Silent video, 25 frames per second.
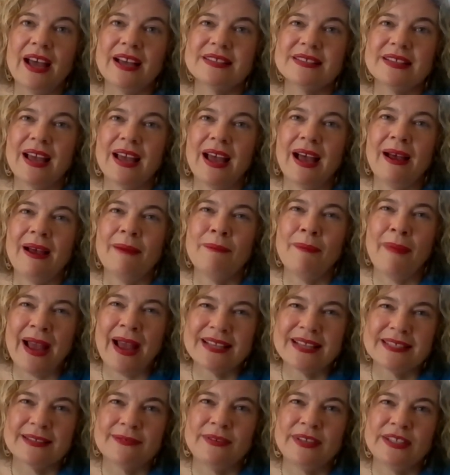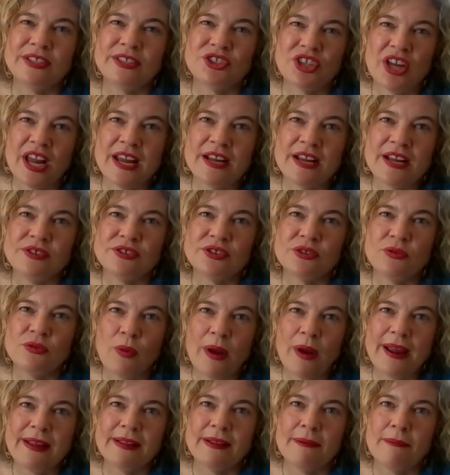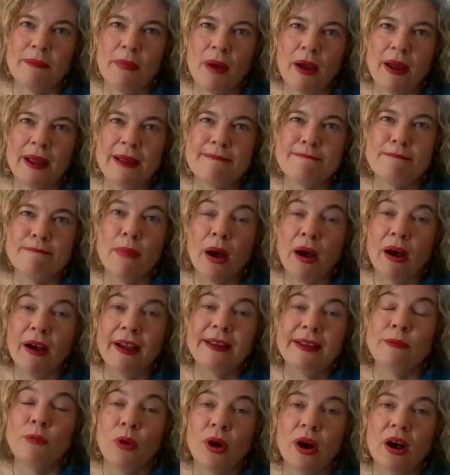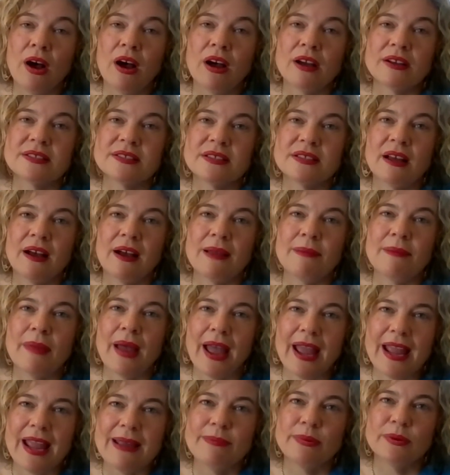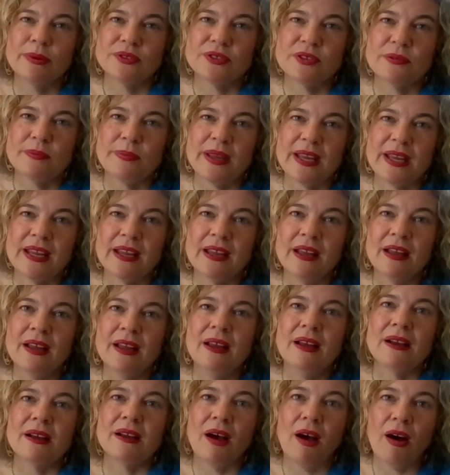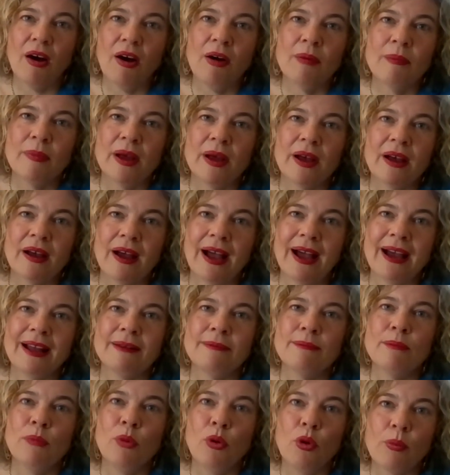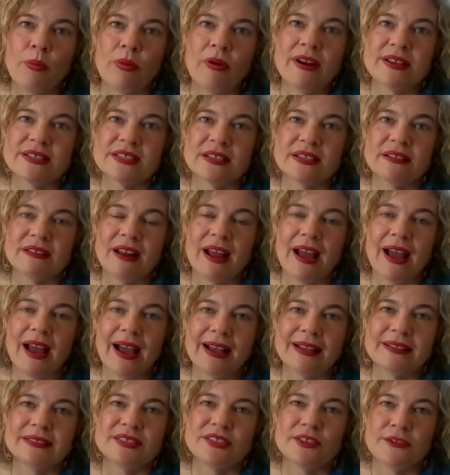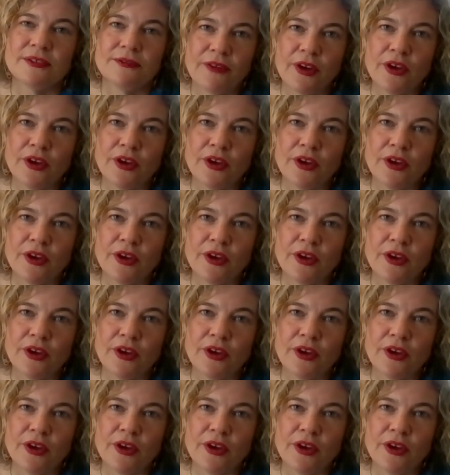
has massively changed the way that my mind works, that I'm able to be calmer and more present and to